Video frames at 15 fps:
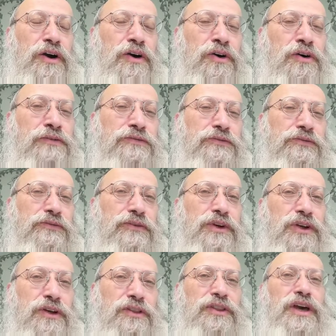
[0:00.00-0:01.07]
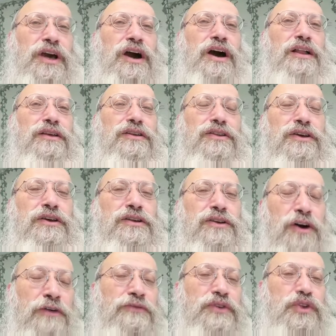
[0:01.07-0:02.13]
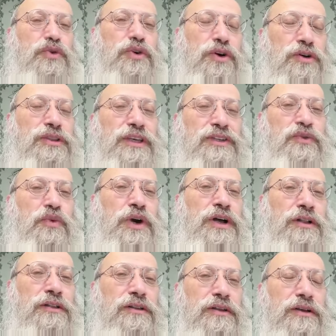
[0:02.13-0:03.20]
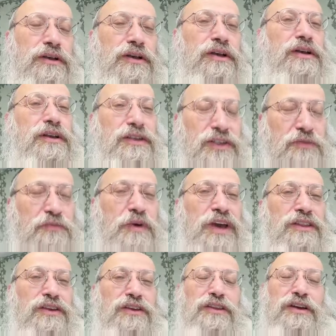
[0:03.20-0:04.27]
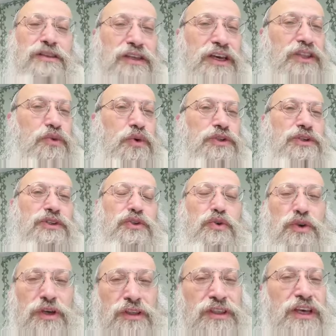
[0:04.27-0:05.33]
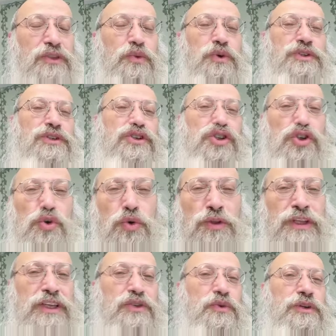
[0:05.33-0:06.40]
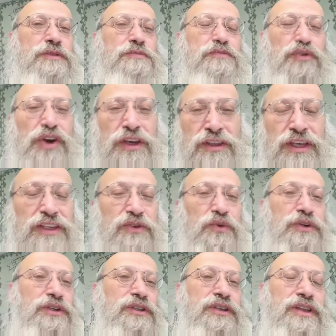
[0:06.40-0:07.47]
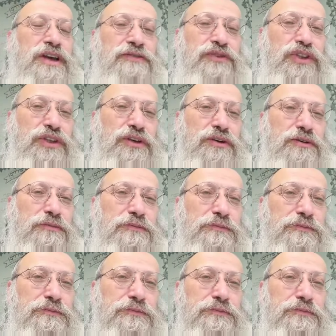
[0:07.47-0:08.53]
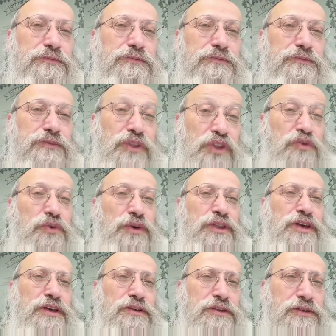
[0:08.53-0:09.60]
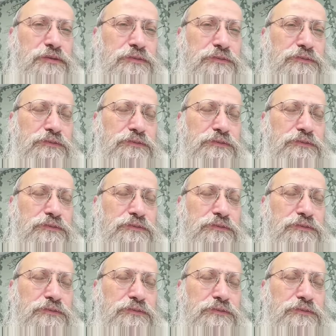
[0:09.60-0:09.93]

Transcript: of the holiday of Sukkot as well, spending there. That was his Sukkot. That was his shul. That's where he prayed. That's where he did everything. 3 days.